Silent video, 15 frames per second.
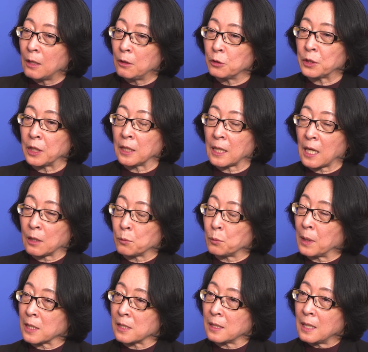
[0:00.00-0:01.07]
looking at
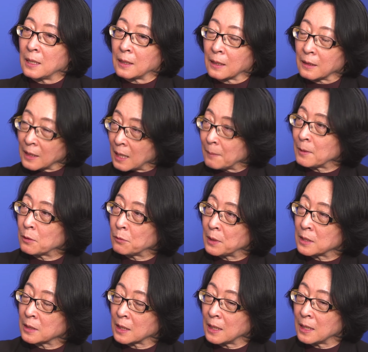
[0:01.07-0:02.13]
what the climate
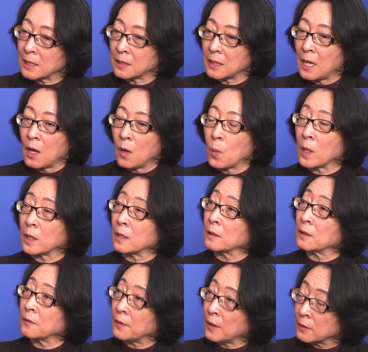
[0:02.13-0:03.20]
risk is, what are
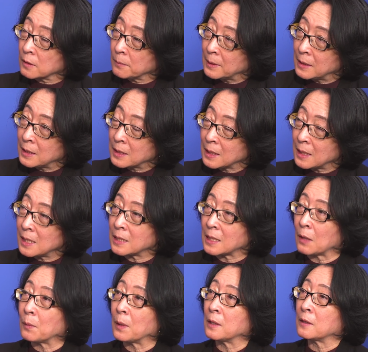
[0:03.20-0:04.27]
the vulnerabilities,
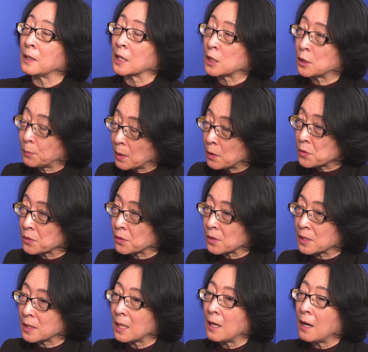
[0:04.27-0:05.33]
and what are the exposures